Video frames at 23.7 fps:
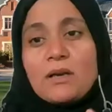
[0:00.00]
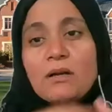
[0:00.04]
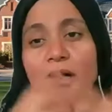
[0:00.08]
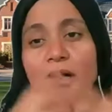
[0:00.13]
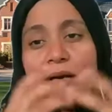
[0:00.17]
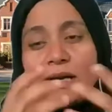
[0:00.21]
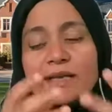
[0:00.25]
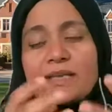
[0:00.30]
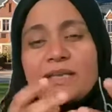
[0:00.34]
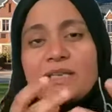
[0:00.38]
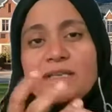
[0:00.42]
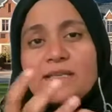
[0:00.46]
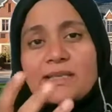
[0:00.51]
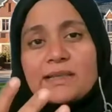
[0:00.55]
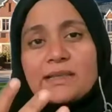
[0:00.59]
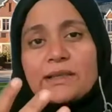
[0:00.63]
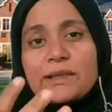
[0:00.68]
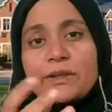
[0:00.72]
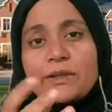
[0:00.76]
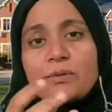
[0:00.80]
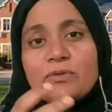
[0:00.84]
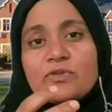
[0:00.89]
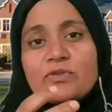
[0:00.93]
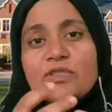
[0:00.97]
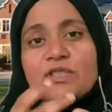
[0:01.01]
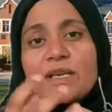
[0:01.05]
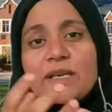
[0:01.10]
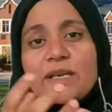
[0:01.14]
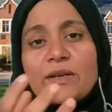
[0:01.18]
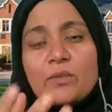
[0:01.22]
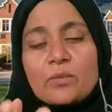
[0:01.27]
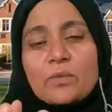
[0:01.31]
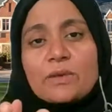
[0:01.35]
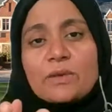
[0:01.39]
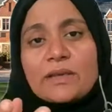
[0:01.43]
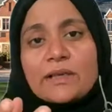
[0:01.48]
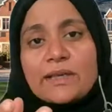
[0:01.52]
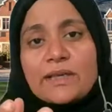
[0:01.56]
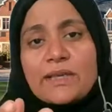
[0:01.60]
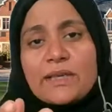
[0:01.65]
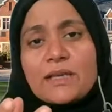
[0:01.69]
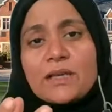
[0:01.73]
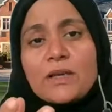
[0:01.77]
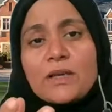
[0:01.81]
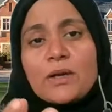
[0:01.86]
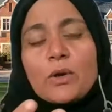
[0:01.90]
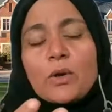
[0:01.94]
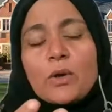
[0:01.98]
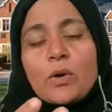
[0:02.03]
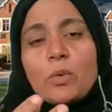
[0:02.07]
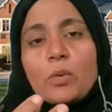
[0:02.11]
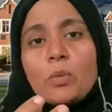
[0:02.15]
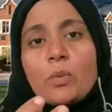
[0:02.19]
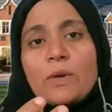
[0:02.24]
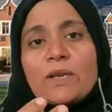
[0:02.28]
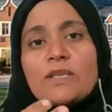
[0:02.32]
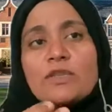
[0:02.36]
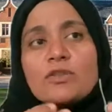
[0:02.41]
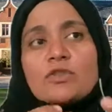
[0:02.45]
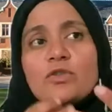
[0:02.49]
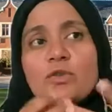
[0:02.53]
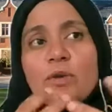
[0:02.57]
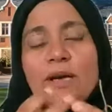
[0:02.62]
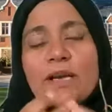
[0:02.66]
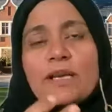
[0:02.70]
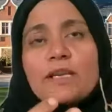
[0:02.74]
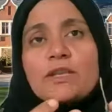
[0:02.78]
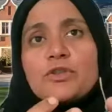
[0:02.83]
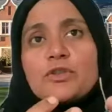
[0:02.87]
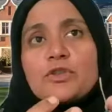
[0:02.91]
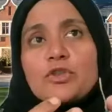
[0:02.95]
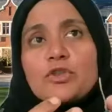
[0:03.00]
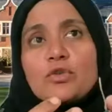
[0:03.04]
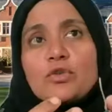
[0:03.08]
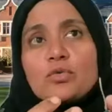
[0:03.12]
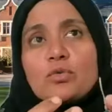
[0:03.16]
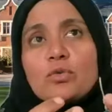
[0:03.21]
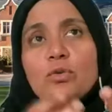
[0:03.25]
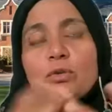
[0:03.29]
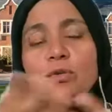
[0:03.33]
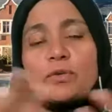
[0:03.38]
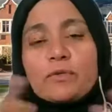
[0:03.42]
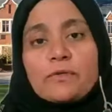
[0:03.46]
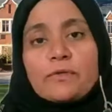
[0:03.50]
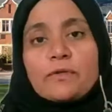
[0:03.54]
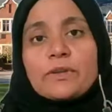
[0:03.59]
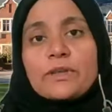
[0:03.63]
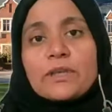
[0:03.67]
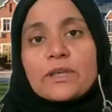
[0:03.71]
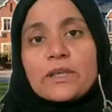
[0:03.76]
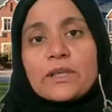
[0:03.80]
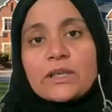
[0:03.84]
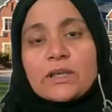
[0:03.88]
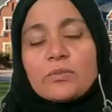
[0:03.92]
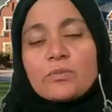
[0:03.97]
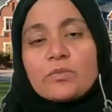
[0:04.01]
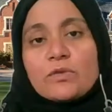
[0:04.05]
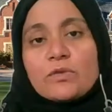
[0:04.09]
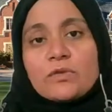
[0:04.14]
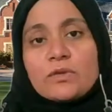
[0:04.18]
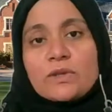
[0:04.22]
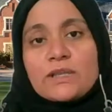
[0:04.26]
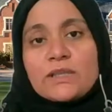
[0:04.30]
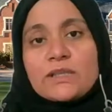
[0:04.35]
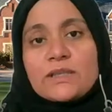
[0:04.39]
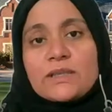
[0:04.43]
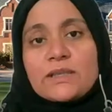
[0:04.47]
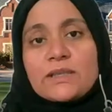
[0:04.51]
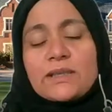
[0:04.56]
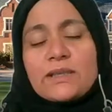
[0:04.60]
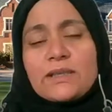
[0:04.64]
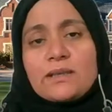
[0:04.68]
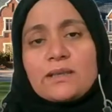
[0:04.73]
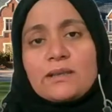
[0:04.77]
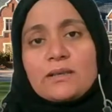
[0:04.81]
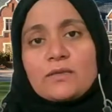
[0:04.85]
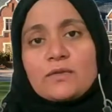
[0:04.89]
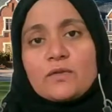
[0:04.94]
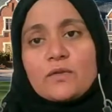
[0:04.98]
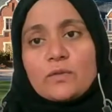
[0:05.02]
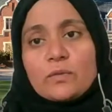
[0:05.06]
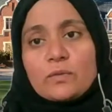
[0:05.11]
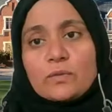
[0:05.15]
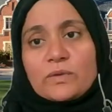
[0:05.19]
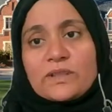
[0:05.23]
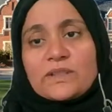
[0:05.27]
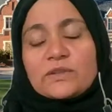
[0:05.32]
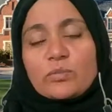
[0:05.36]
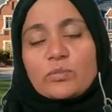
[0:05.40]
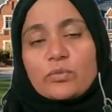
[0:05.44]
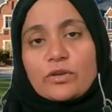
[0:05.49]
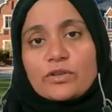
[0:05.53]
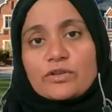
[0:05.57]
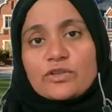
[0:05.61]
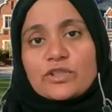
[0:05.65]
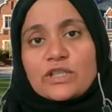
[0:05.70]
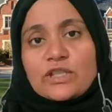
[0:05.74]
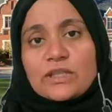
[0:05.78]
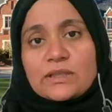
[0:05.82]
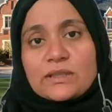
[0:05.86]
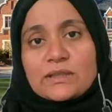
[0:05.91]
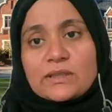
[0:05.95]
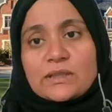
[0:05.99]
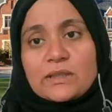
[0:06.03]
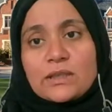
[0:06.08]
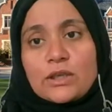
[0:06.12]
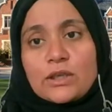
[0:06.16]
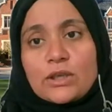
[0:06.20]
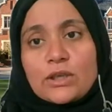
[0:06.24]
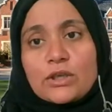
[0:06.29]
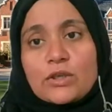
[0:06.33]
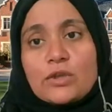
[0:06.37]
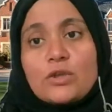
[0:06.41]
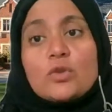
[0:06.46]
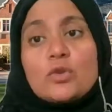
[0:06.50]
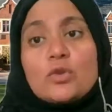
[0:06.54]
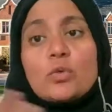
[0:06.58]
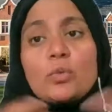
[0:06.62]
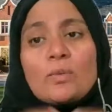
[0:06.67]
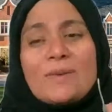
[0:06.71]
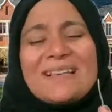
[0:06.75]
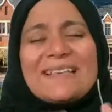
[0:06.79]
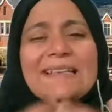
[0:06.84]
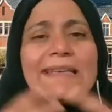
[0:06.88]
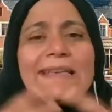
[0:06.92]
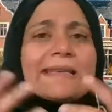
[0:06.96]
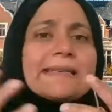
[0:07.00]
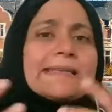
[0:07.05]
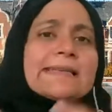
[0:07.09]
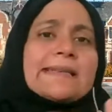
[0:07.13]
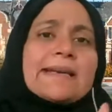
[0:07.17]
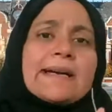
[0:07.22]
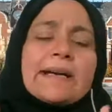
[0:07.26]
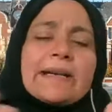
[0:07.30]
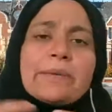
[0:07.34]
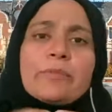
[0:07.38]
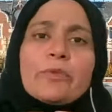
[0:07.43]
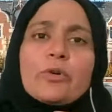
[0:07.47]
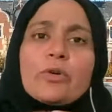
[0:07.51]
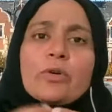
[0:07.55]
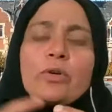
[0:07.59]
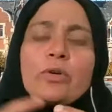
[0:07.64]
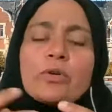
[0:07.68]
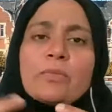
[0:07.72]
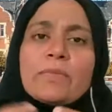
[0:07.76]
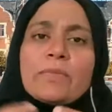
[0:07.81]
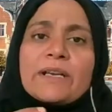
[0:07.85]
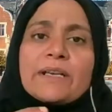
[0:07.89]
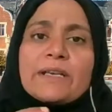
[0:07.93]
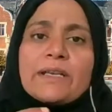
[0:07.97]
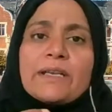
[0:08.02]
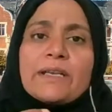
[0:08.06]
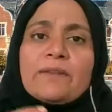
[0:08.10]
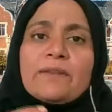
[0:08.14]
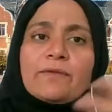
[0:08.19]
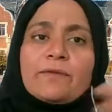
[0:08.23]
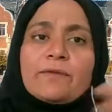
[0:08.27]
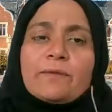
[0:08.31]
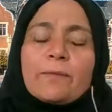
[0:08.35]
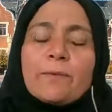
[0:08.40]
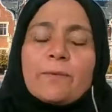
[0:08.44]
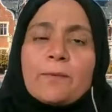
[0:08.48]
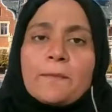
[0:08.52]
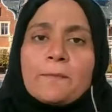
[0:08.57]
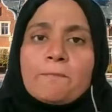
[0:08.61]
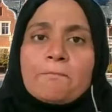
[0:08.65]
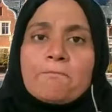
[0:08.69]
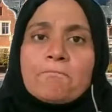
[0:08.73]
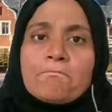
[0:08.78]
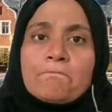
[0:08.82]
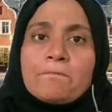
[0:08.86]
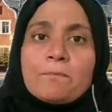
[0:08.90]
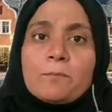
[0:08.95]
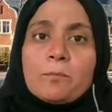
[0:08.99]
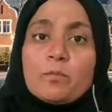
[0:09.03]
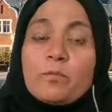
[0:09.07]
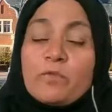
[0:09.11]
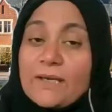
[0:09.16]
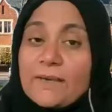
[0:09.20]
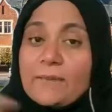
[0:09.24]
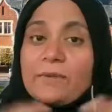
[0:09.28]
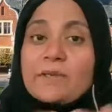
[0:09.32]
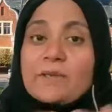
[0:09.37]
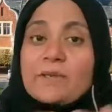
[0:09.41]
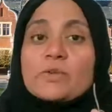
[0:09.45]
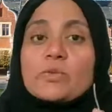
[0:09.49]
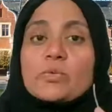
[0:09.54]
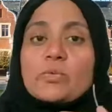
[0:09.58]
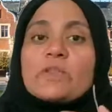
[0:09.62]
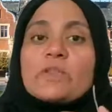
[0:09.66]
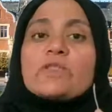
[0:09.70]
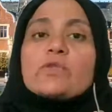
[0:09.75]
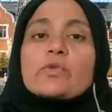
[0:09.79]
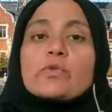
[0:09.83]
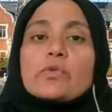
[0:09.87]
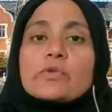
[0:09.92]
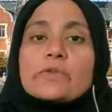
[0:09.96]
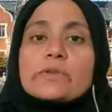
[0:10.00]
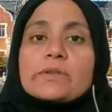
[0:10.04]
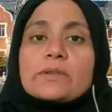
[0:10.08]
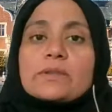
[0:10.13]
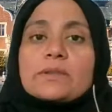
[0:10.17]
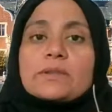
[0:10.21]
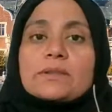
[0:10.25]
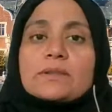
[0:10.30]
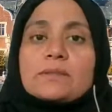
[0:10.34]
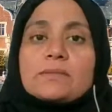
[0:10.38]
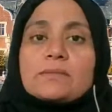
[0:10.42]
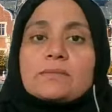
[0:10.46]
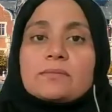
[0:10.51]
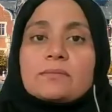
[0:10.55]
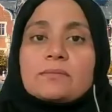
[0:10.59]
I can tell you generally, when you're trying to do good for the community through these projects, you will get time or money from various resources.